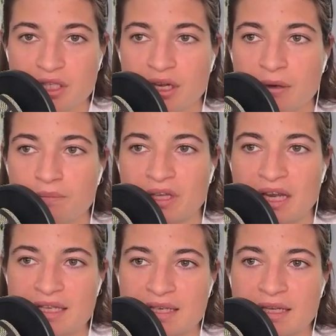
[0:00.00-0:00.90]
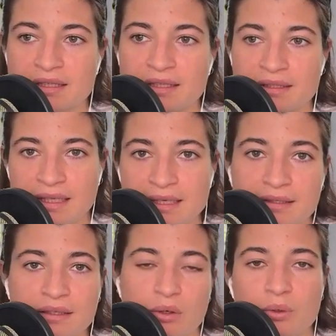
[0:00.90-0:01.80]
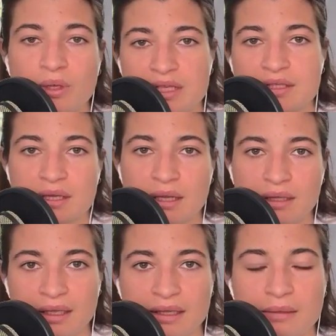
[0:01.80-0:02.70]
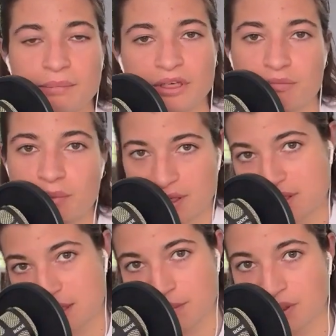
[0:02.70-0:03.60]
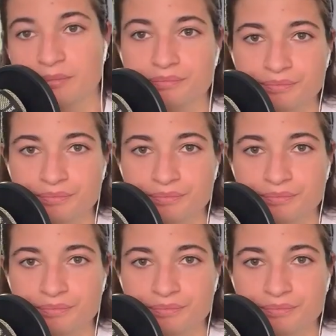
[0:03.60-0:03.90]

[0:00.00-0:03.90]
It has like a little needle who gets a little bit of blood sample